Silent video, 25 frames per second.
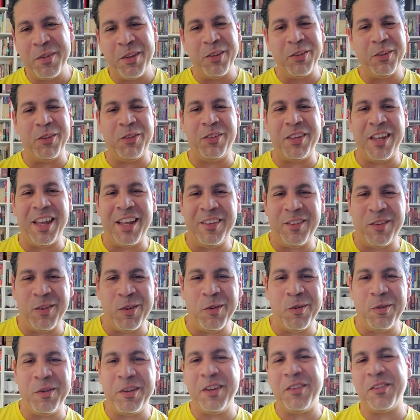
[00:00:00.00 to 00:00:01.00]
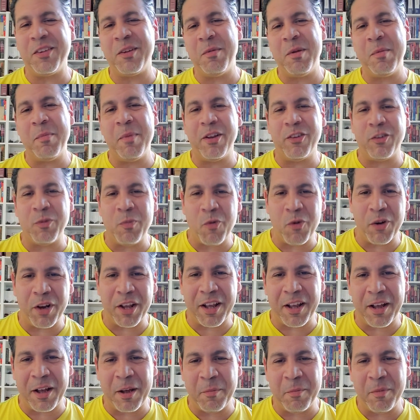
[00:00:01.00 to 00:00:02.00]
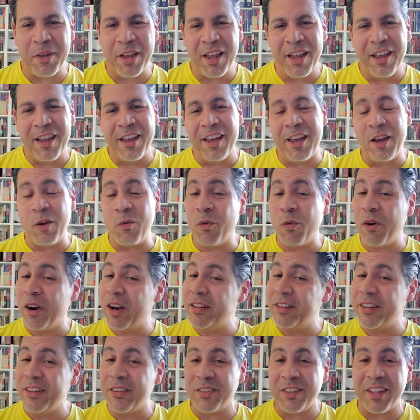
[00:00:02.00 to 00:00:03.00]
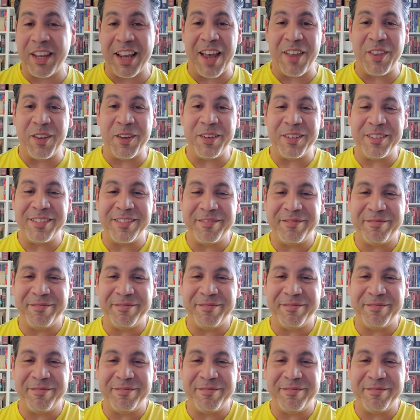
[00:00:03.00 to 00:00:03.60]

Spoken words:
So stay tuned. There's going to be much more to come, and we're in this together.